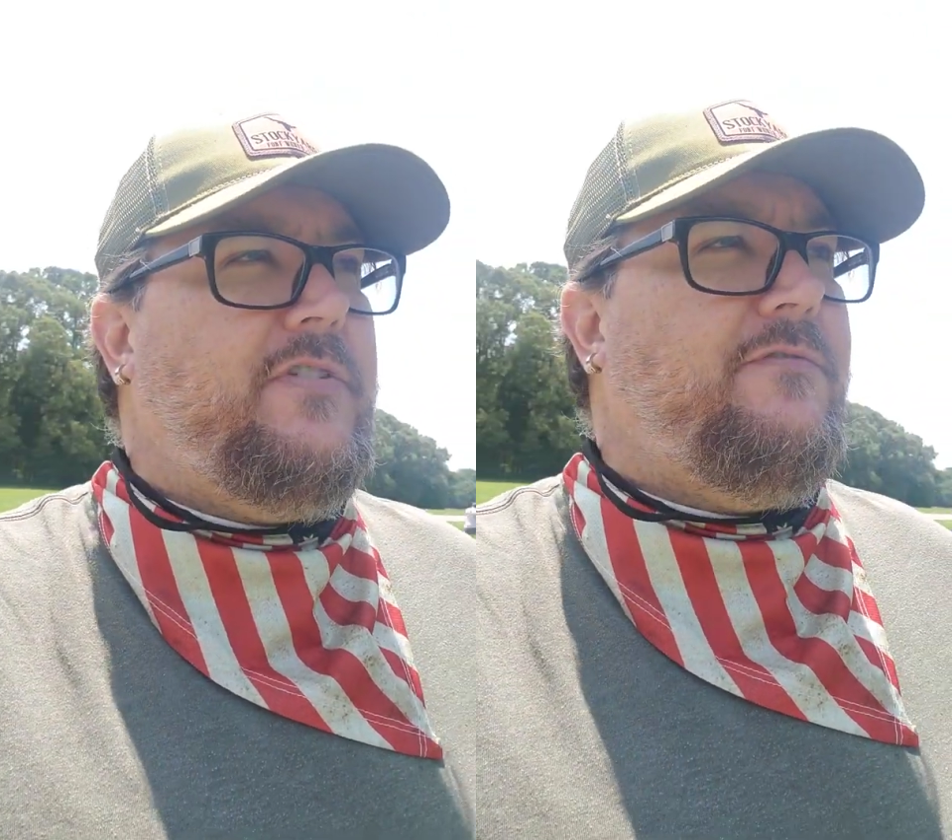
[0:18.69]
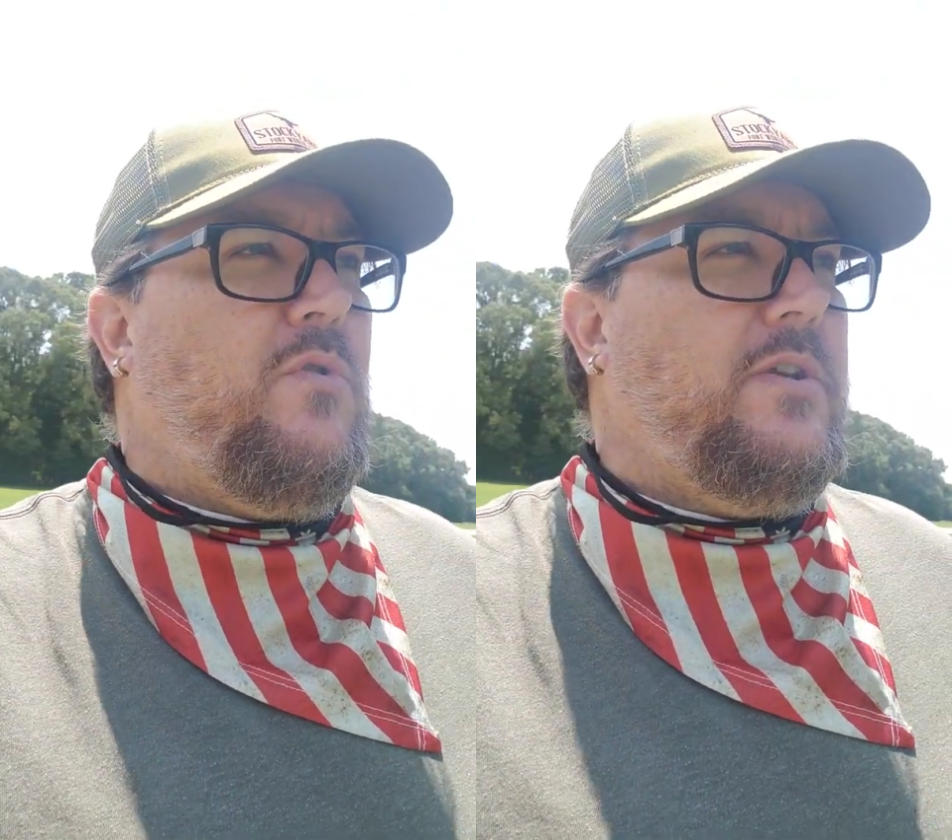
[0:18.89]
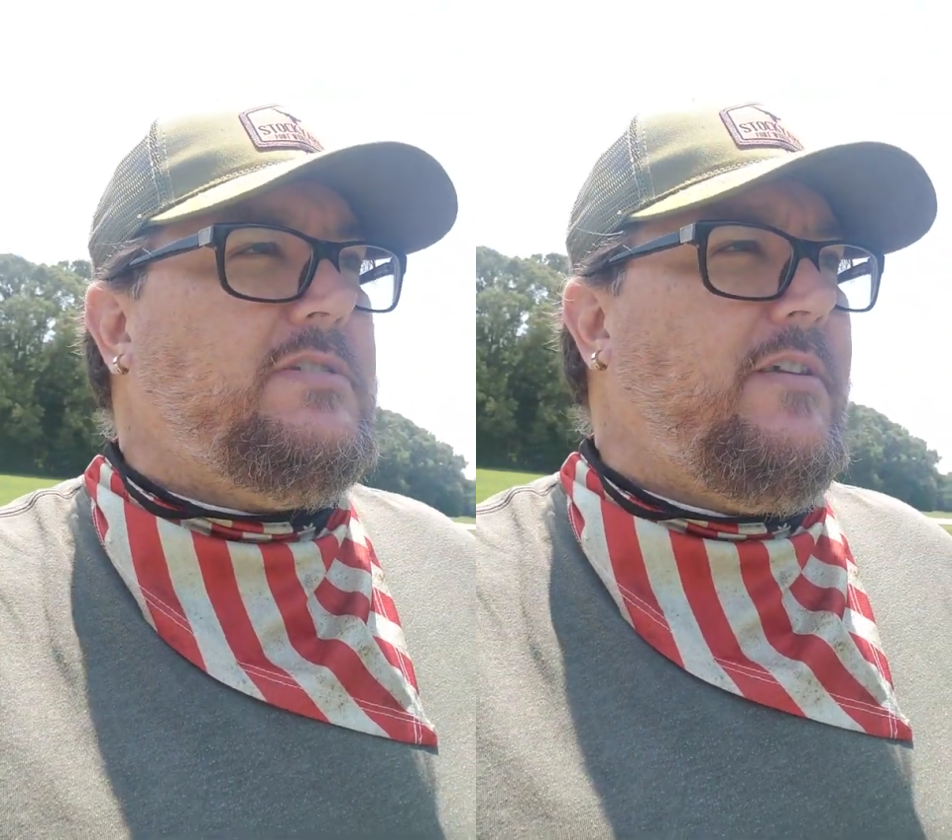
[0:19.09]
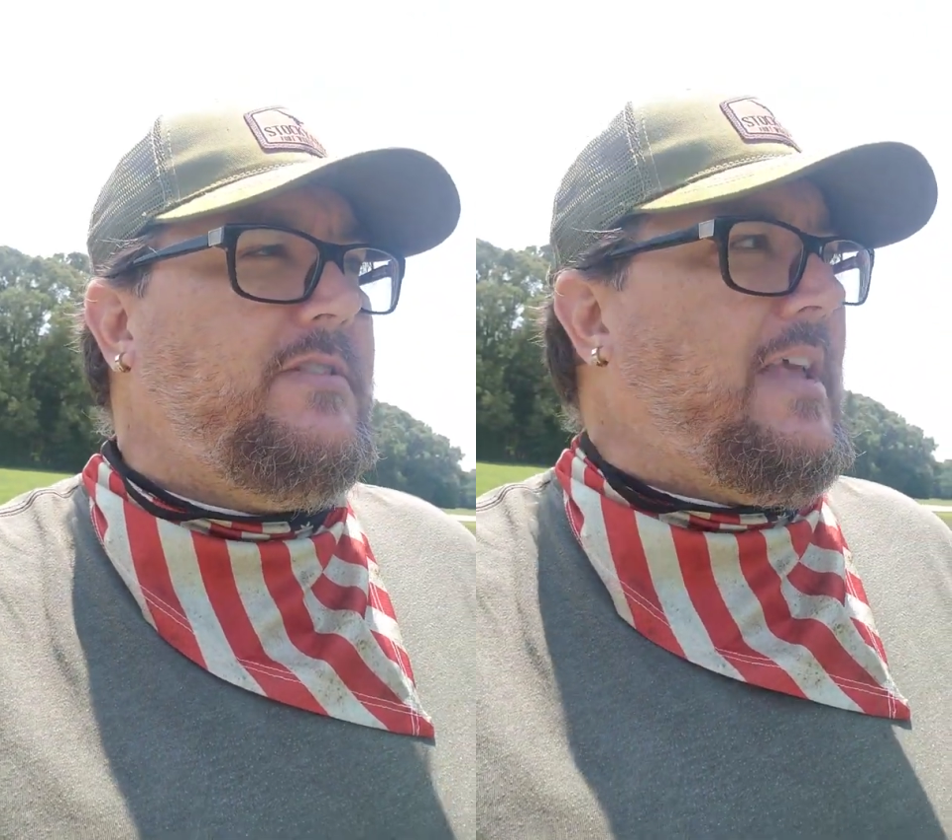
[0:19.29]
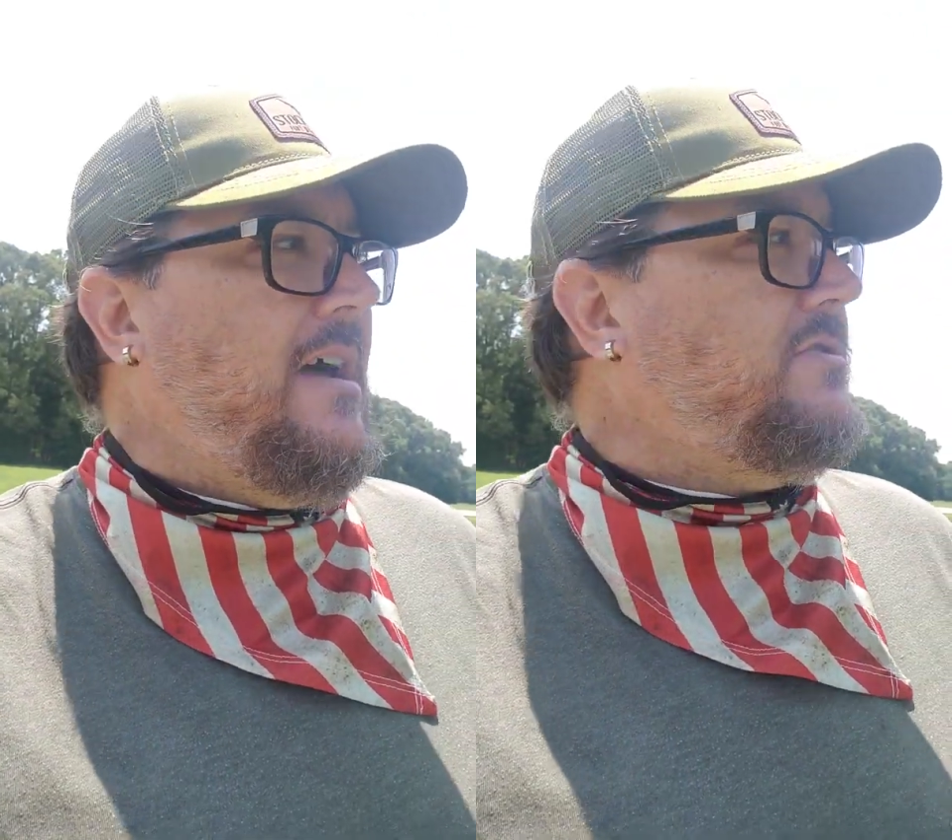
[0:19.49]
to
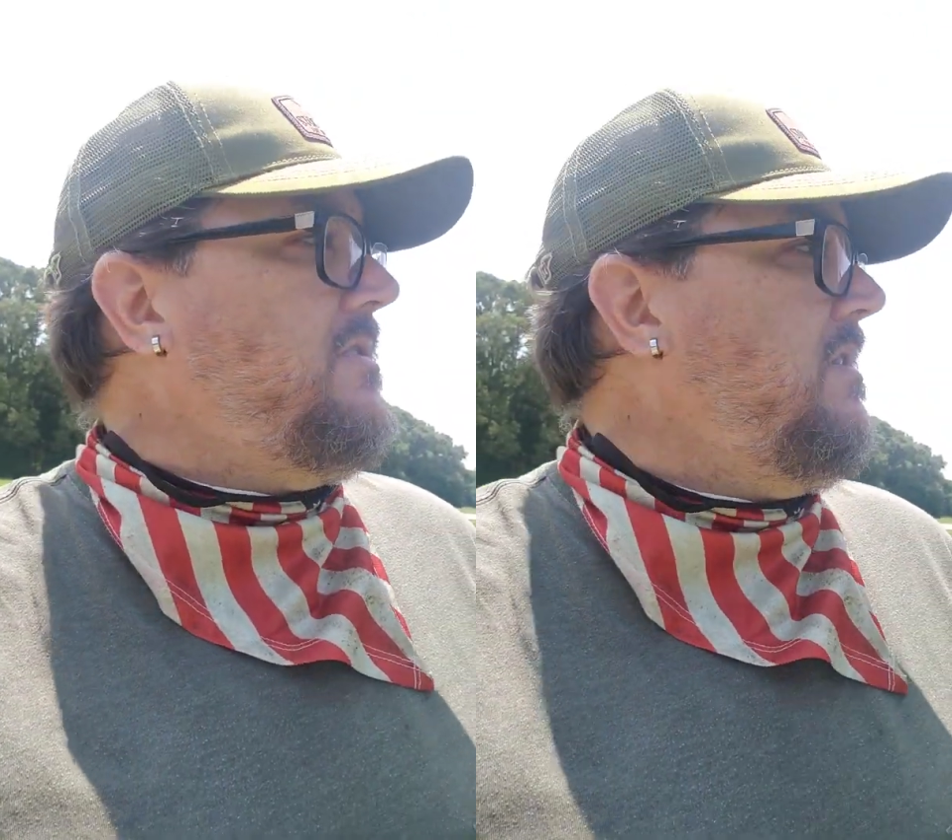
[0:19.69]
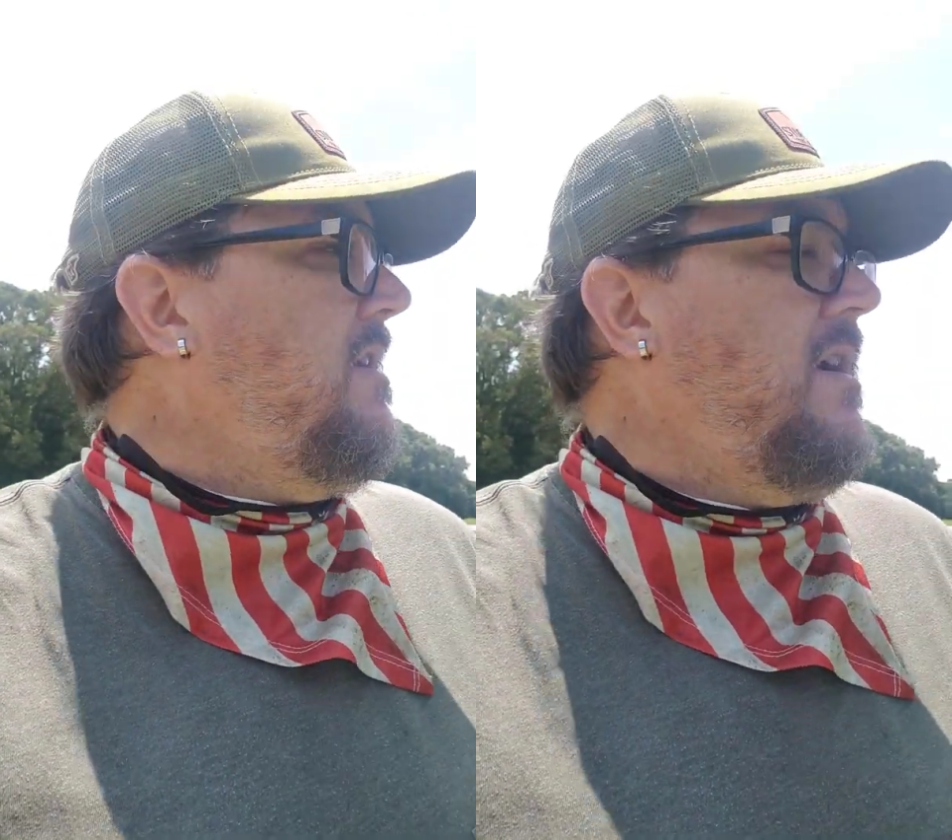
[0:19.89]
47,000